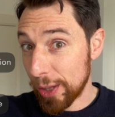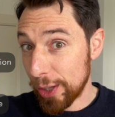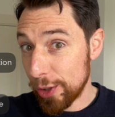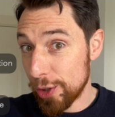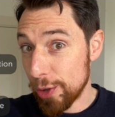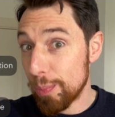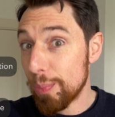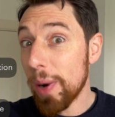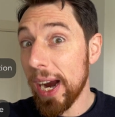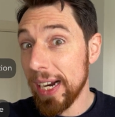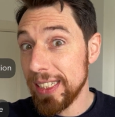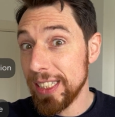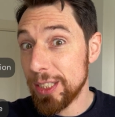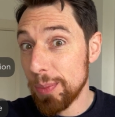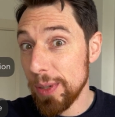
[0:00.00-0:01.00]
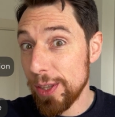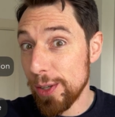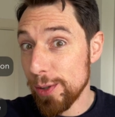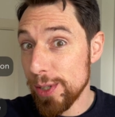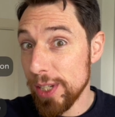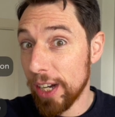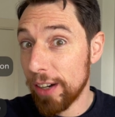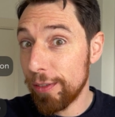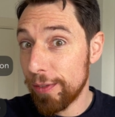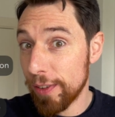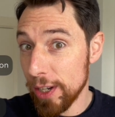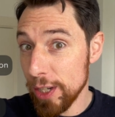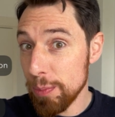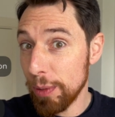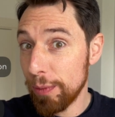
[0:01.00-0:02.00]
that you should practice with yourself
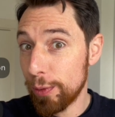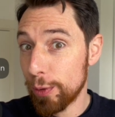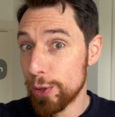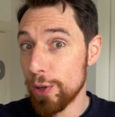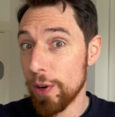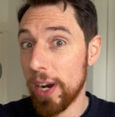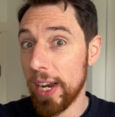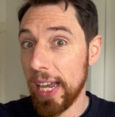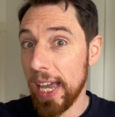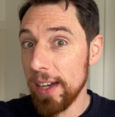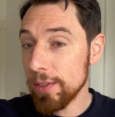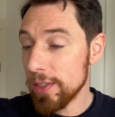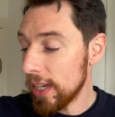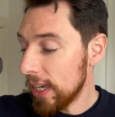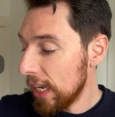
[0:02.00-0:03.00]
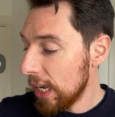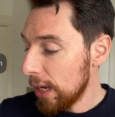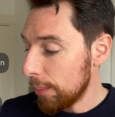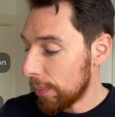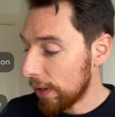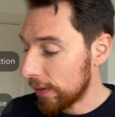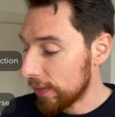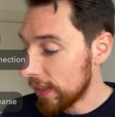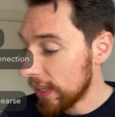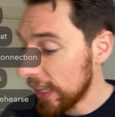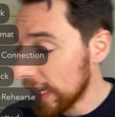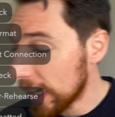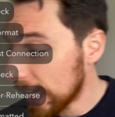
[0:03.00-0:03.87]
first before trying out, but it